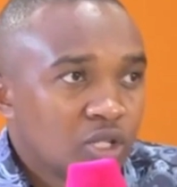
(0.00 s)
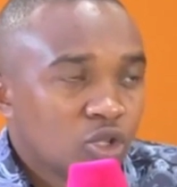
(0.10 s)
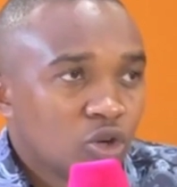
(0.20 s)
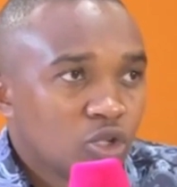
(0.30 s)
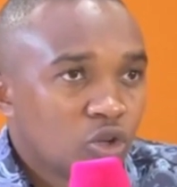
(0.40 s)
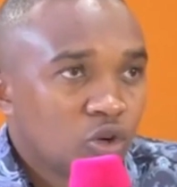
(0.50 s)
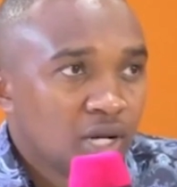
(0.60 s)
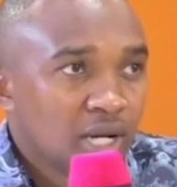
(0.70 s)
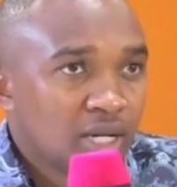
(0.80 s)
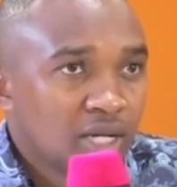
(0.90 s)
So I was
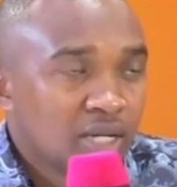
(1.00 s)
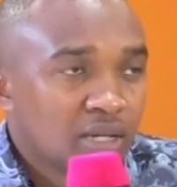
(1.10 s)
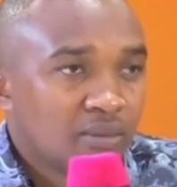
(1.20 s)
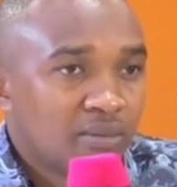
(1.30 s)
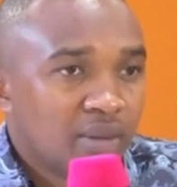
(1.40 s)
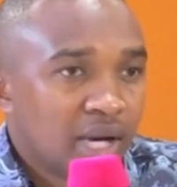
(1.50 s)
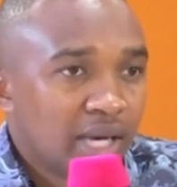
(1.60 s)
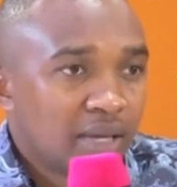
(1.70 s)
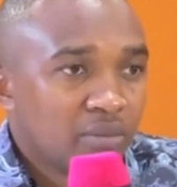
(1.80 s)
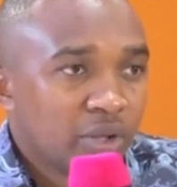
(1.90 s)
cornered.
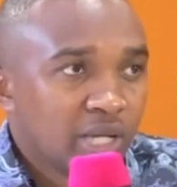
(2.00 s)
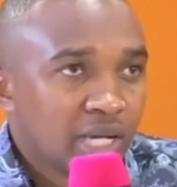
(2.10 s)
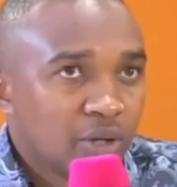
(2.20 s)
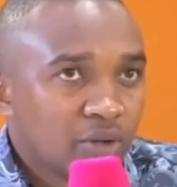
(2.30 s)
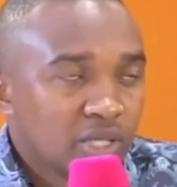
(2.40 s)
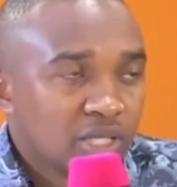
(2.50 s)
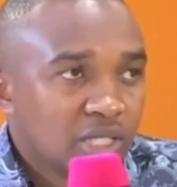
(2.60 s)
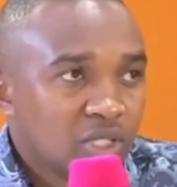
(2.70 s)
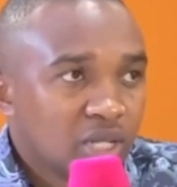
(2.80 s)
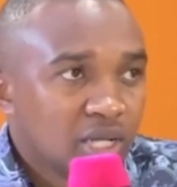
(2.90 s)
My bodyguard was
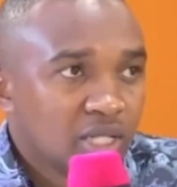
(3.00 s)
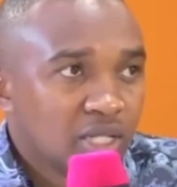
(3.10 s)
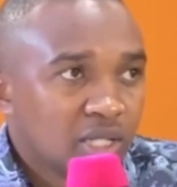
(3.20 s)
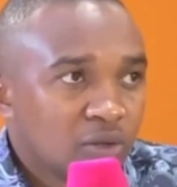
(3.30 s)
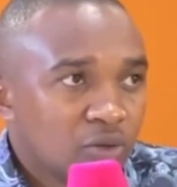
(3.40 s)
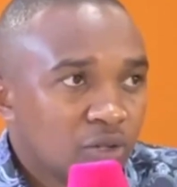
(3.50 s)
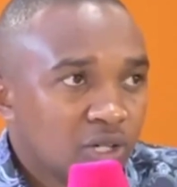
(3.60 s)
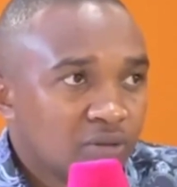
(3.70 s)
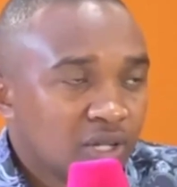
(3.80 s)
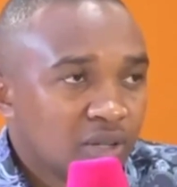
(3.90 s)
injured. He could not
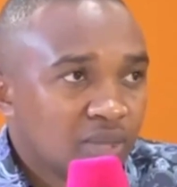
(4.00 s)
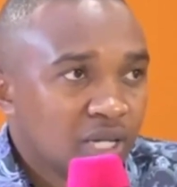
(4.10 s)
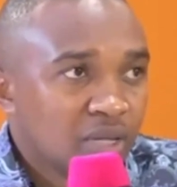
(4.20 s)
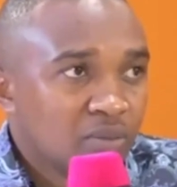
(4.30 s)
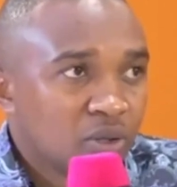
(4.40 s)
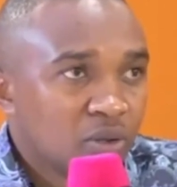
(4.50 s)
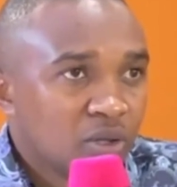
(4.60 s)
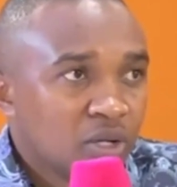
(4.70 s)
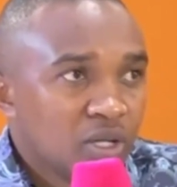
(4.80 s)
defend me anymore.